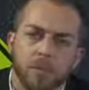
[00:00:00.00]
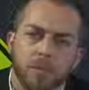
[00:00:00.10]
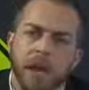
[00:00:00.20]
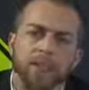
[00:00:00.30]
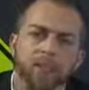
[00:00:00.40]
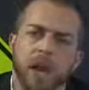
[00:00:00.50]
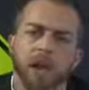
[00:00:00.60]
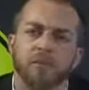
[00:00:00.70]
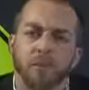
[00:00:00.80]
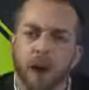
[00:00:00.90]
to have this
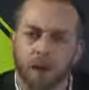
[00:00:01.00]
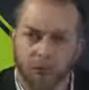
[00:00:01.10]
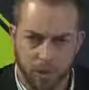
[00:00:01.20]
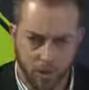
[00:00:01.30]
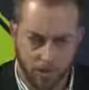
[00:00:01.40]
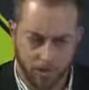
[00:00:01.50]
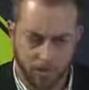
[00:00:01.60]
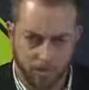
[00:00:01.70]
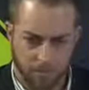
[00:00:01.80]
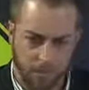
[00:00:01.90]
kind of hypocrisy,
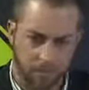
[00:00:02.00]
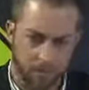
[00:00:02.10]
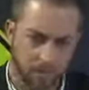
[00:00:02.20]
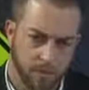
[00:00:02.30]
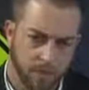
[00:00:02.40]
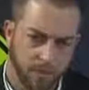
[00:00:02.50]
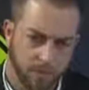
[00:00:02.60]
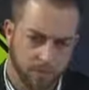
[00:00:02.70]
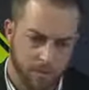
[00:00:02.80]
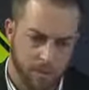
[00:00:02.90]

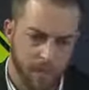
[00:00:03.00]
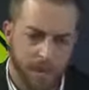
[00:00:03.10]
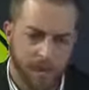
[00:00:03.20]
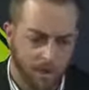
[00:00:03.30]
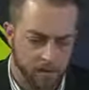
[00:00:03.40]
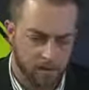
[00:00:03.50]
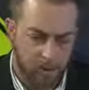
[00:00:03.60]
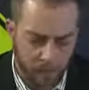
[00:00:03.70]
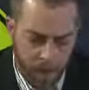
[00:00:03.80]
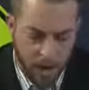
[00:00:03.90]
to make
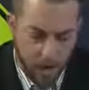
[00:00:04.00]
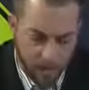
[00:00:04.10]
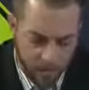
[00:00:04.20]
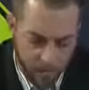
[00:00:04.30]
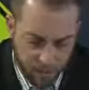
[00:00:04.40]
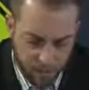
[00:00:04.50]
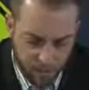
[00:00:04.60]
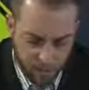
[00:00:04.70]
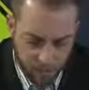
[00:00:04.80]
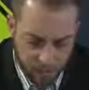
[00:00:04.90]
this kind of
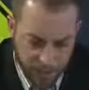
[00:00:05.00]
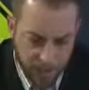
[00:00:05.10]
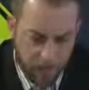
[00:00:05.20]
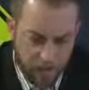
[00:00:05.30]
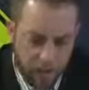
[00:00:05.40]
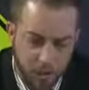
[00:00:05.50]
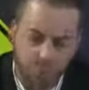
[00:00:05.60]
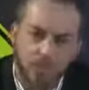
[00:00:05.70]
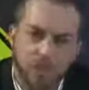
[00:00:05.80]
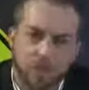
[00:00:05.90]
ridiculous
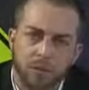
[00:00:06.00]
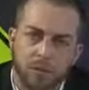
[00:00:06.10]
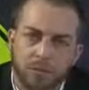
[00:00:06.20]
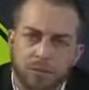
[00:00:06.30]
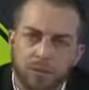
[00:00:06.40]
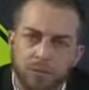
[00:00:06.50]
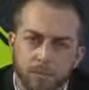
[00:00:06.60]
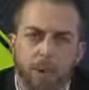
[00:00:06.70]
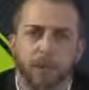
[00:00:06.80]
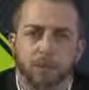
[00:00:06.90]
situation
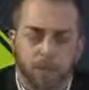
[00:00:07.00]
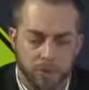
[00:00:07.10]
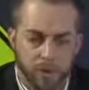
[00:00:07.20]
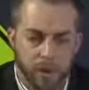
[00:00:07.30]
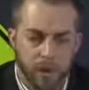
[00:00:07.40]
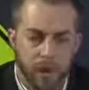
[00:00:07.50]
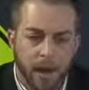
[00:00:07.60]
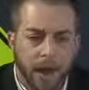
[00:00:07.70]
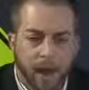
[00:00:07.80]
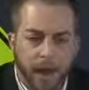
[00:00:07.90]
possible.
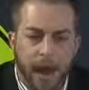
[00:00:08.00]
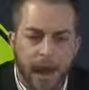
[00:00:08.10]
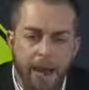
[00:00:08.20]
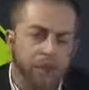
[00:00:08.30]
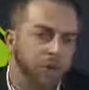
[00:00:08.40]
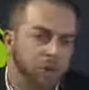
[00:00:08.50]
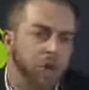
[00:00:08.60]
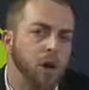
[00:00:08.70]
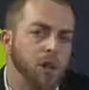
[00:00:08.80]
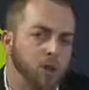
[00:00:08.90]
And as a
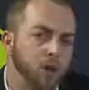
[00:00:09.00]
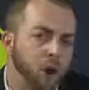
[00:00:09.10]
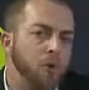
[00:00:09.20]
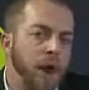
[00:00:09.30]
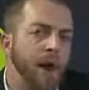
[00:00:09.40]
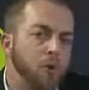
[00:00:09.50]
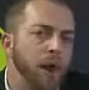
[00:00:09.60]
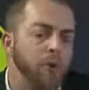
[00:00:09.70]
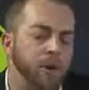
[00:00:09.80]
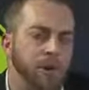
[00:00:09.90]
result, if you go that
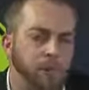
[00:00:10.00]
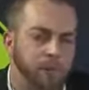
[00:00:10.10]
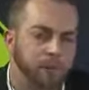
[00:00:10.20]
way with it,